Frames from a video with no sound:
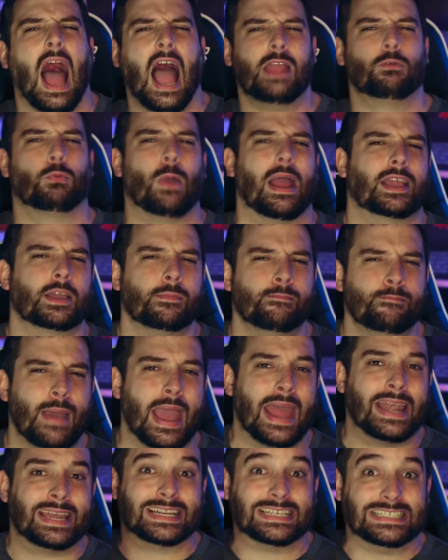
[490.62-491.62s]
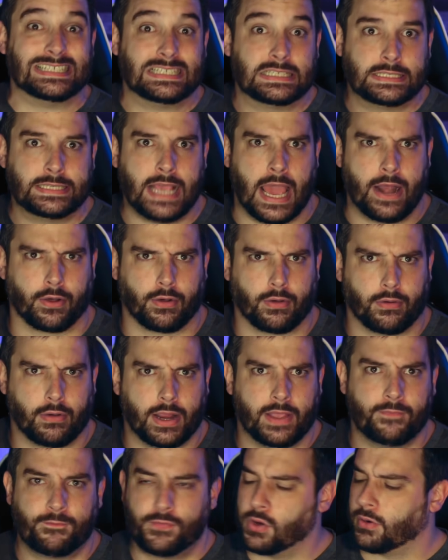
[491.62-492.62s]
I recommend Zeder
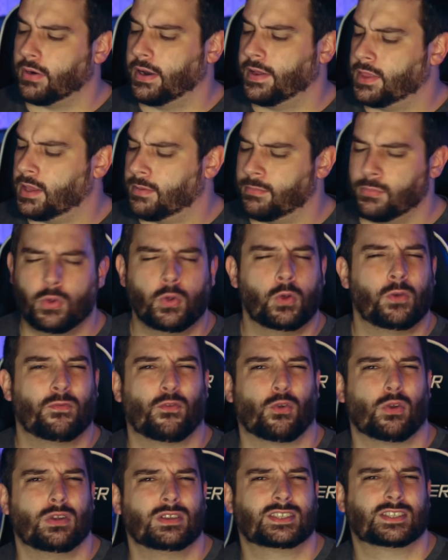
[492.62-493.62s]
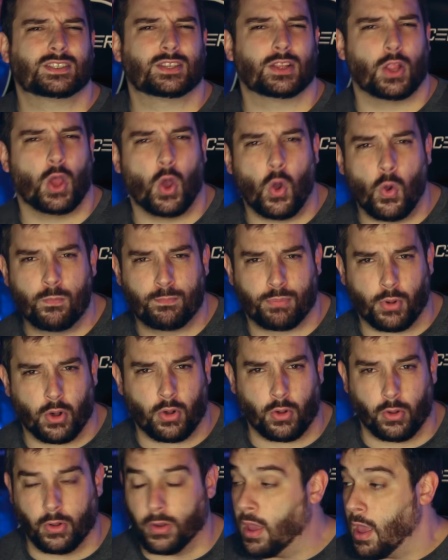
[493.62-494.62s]
if you're in the mood for a slow
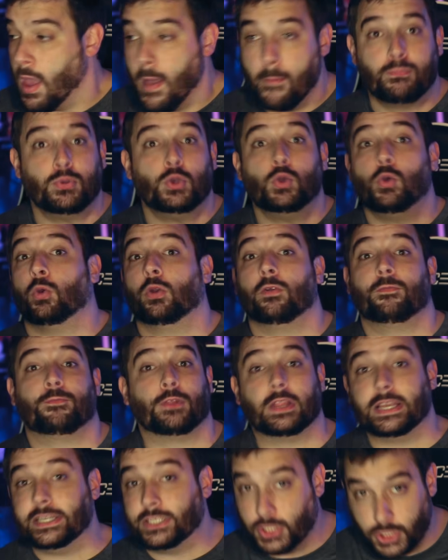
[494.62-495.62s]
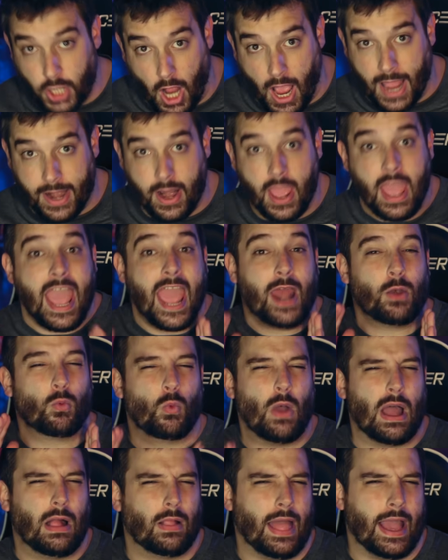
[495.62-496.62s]
burn, beautifully shot and
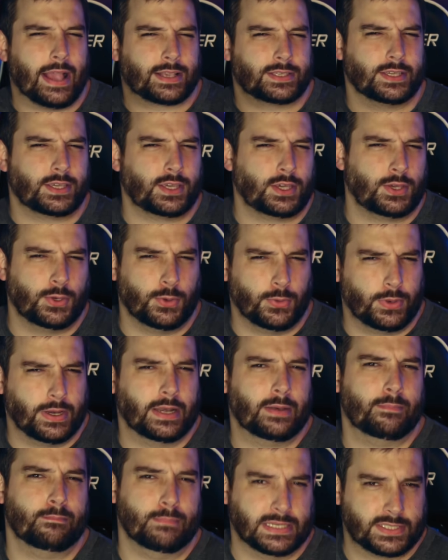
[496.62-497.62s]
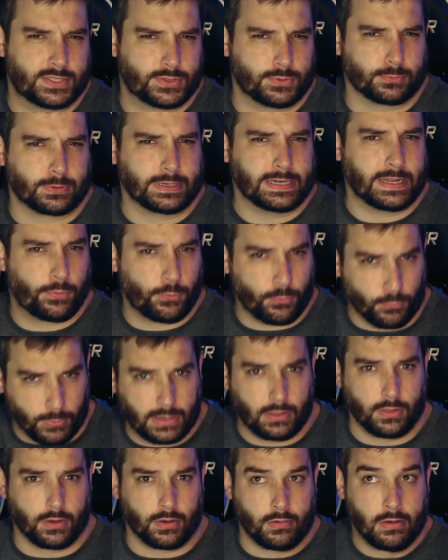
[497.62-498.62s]
well executed mystery
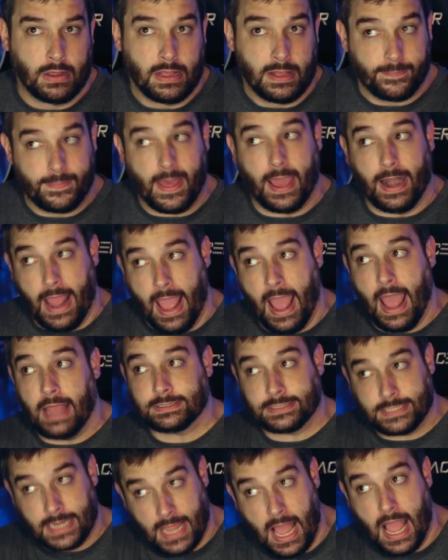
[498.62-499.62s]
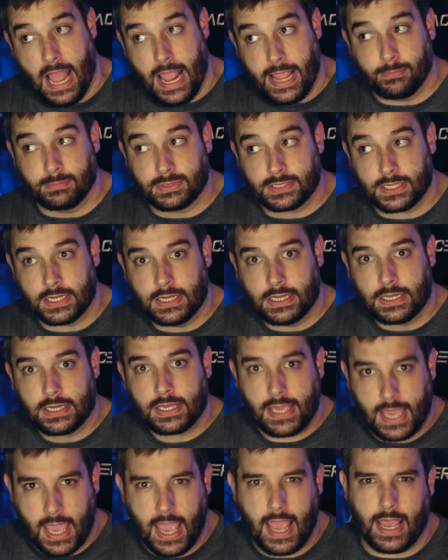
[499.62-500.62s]
thriller that at times
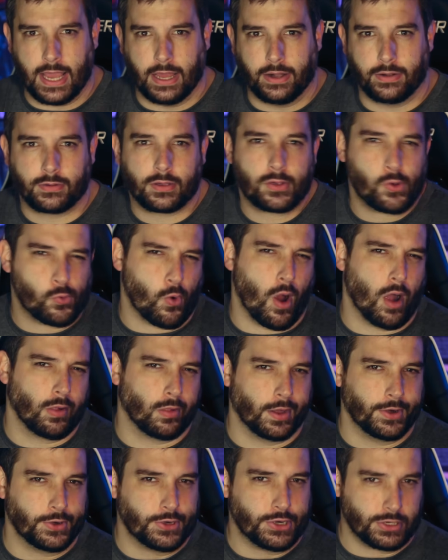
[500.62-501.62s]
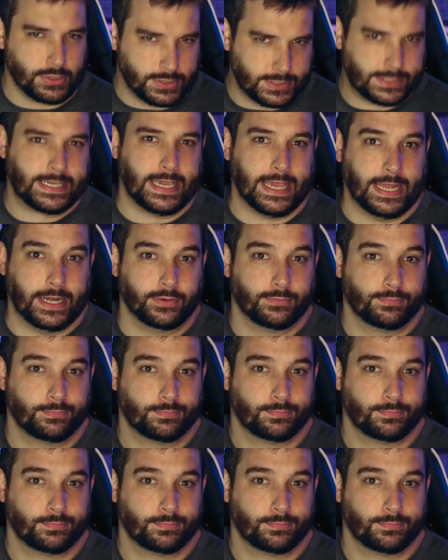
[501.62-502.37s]
can crawl under your skin.